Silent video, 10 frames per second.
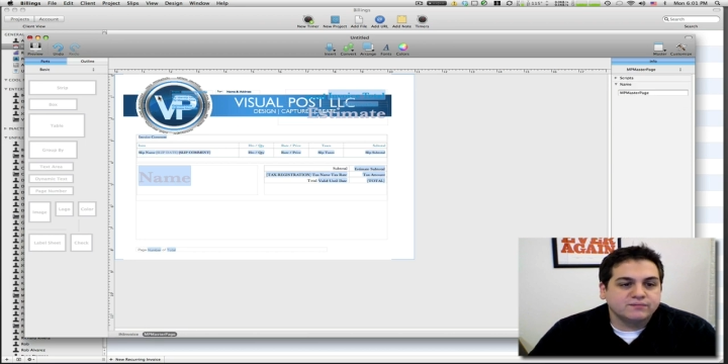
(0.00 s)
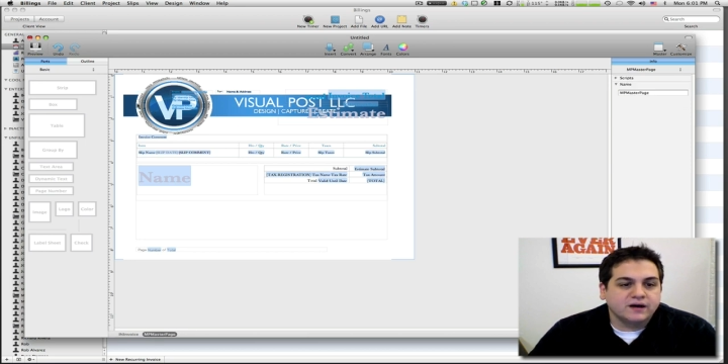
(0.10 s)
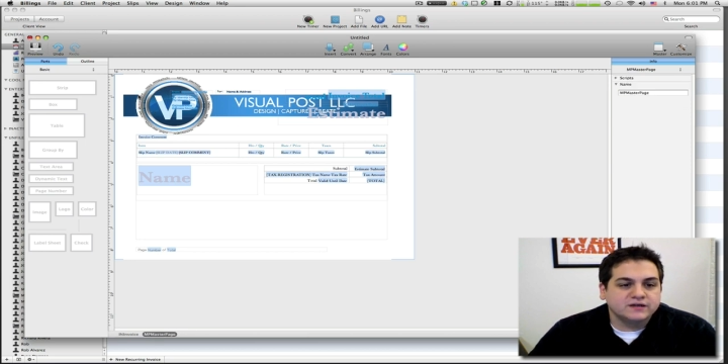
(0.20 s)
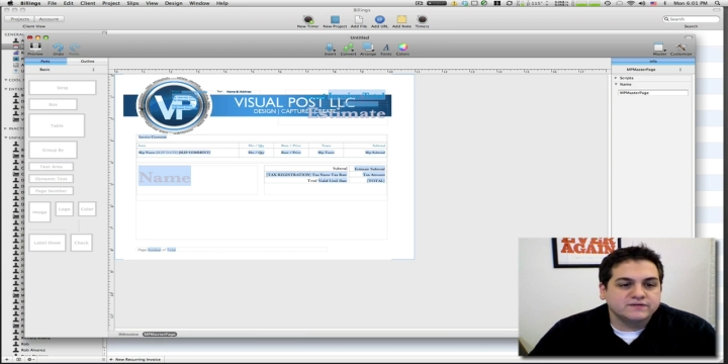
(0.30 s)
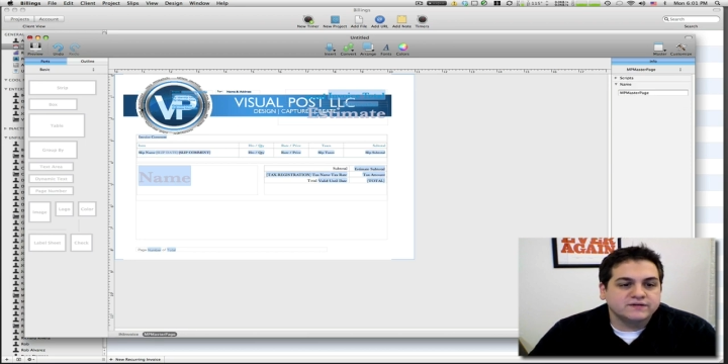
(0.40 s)

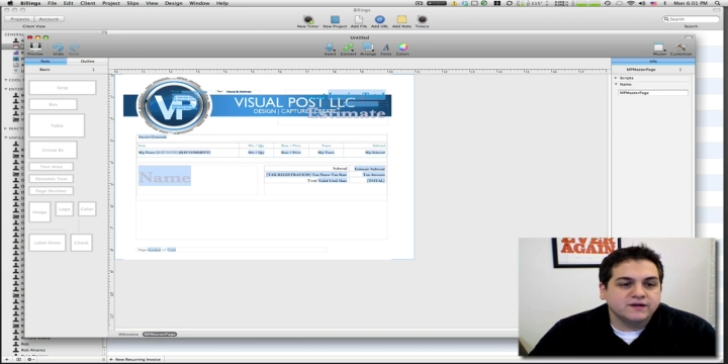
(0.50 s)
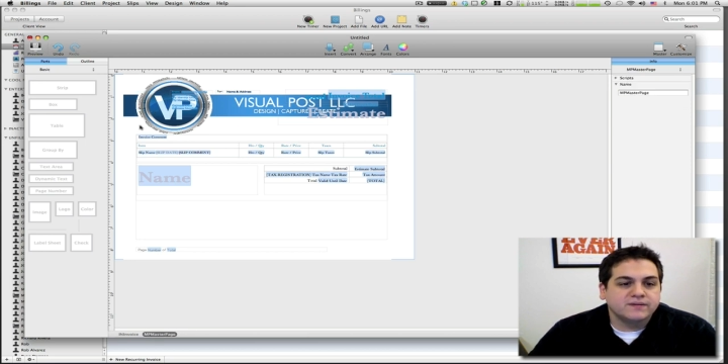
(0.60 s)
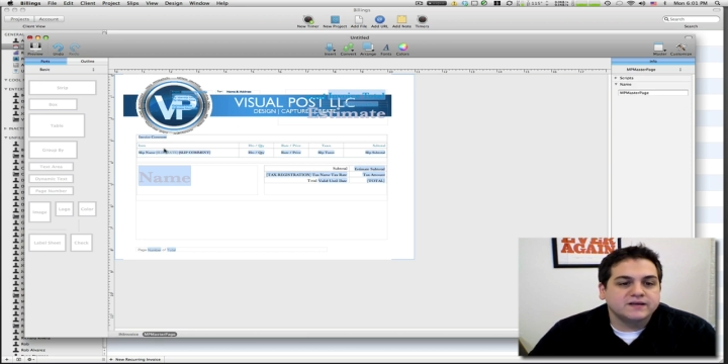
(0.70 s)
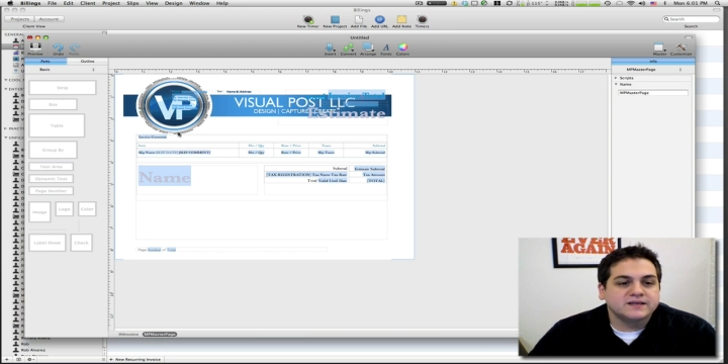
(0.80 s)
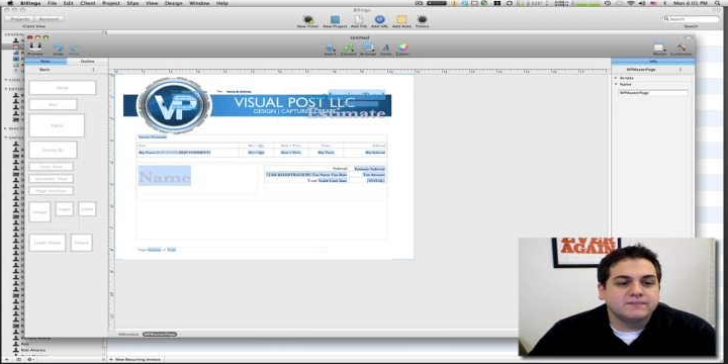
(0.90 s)
box over there
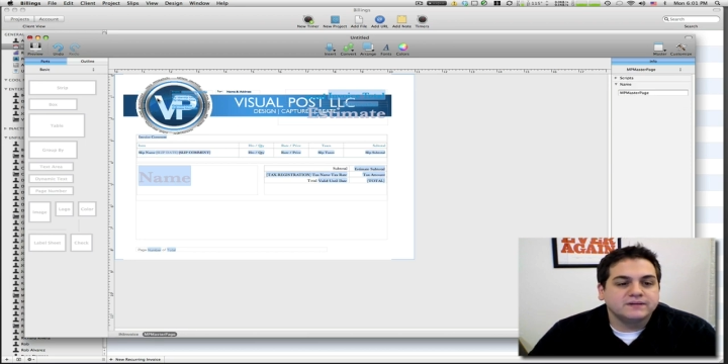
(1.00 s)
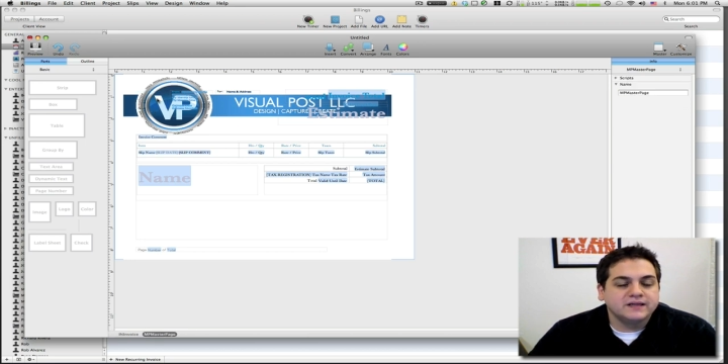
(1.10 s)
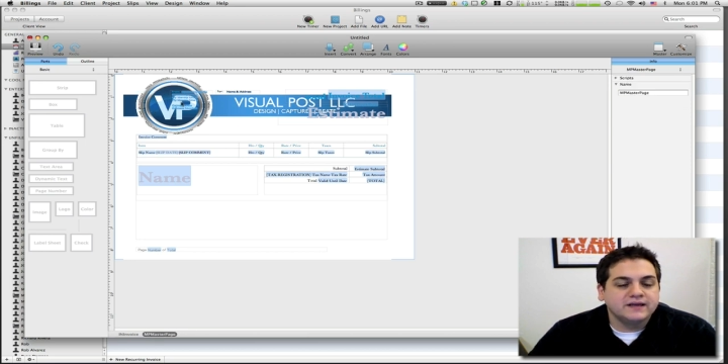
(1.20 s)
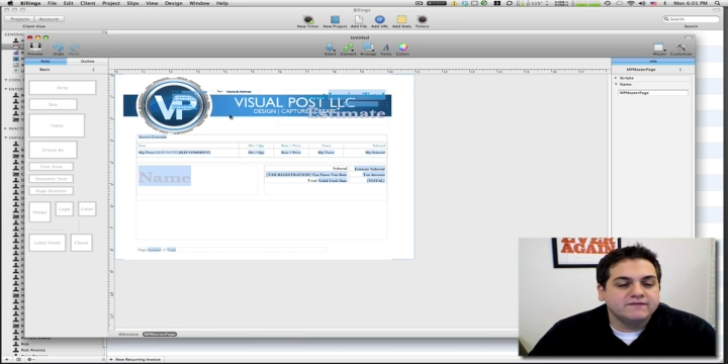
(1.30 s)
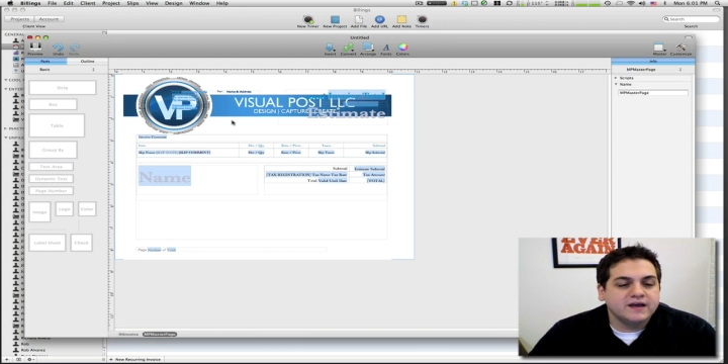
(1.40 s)
because I
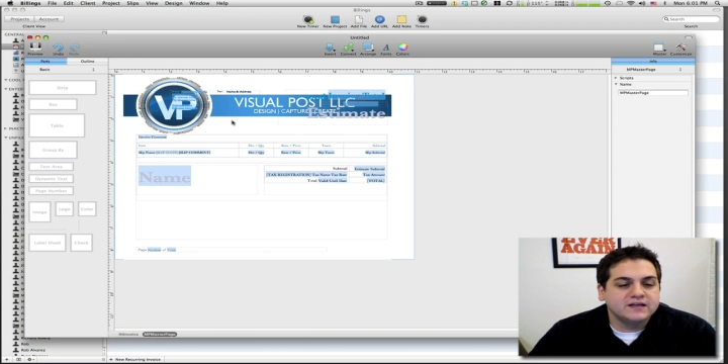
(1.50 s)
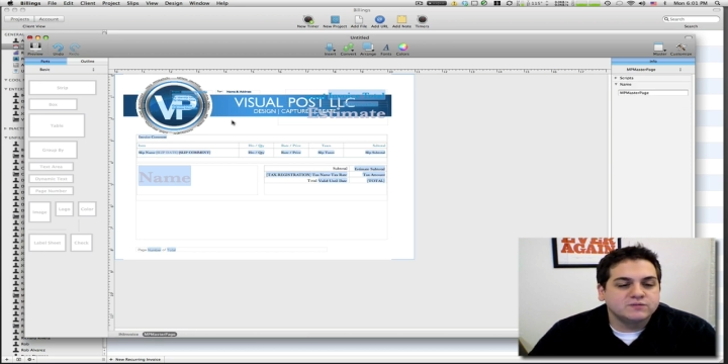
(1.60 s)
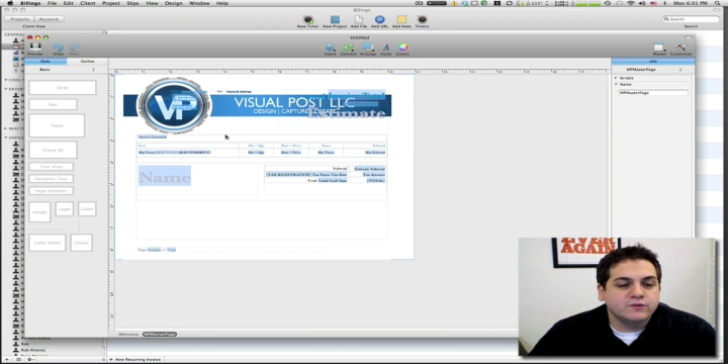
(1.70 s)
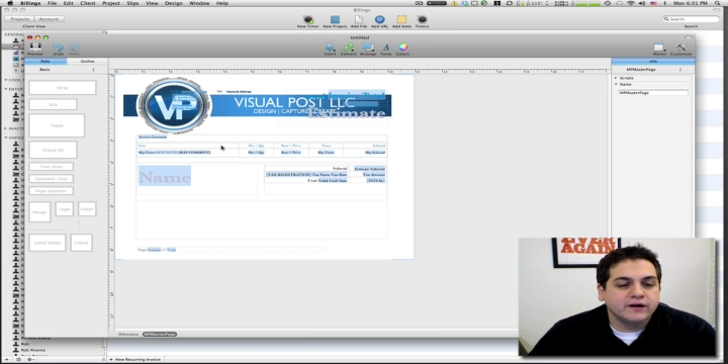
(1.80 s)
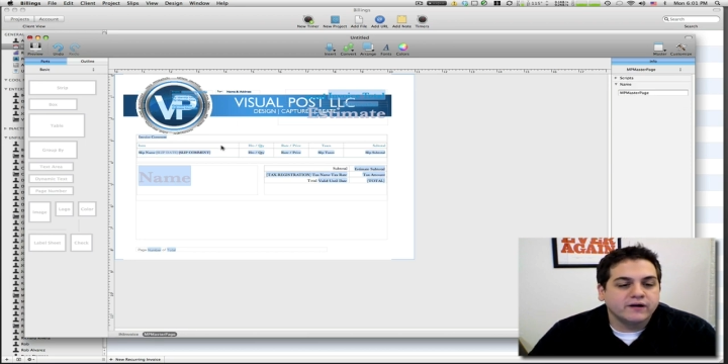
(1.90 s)
believe that's
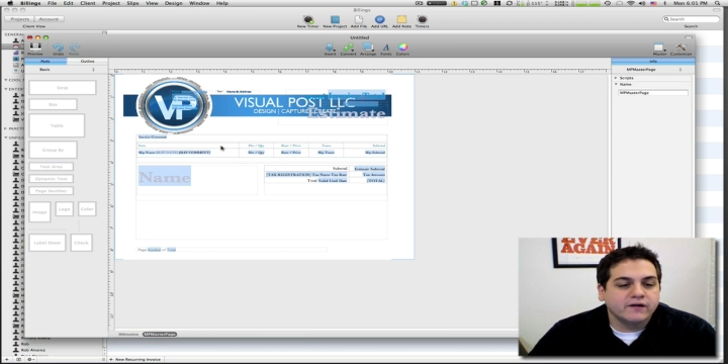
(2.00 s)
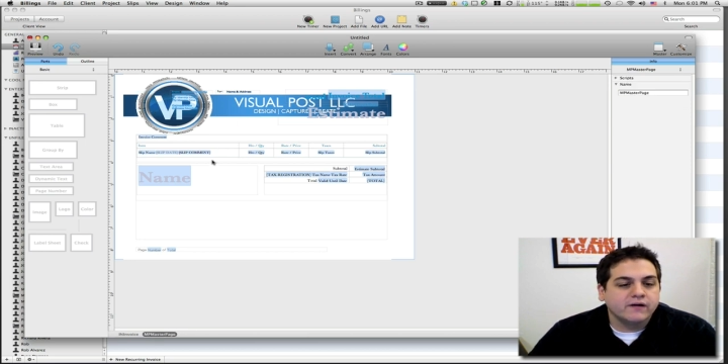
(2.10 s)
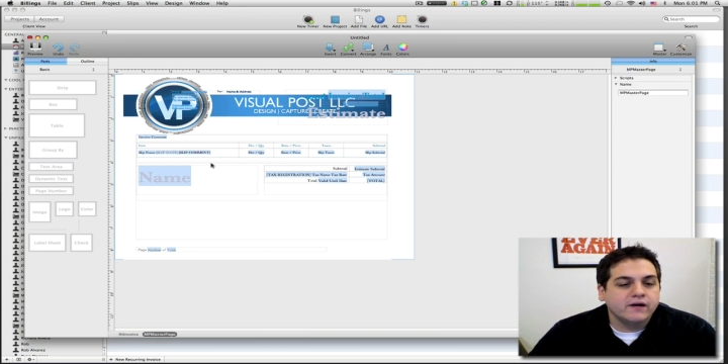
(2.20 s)
where